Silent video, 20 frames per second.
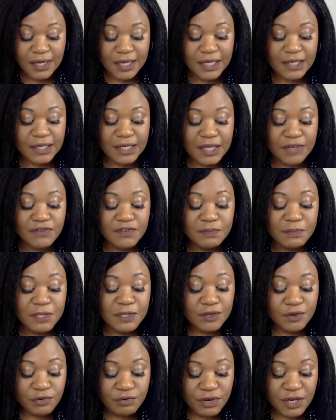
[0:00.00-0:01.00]
It gives me
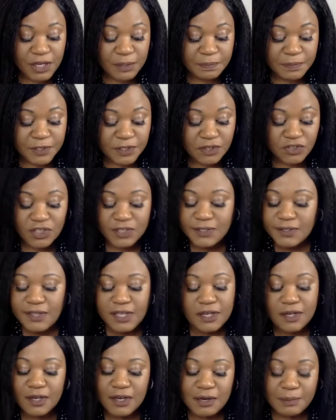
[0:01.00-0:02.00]
the creeps just
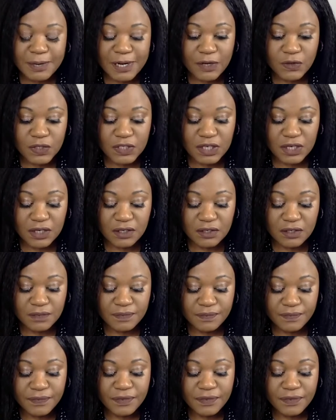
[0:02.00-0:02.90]
thinking about it.